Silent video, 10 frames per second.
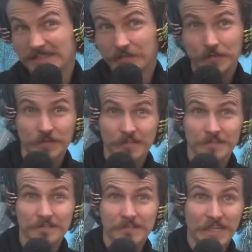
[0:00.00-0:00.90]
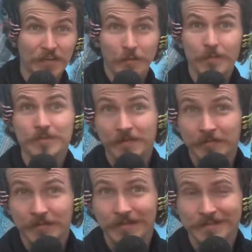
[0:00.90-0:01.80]
If you're going to remember
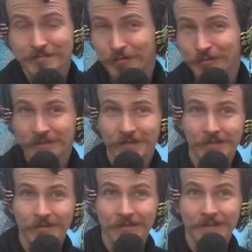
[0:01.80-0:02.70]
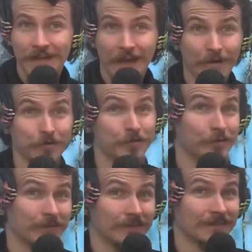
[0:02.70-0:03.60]
something, it's important to know how to
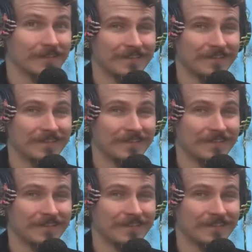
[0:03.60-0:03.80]
do it.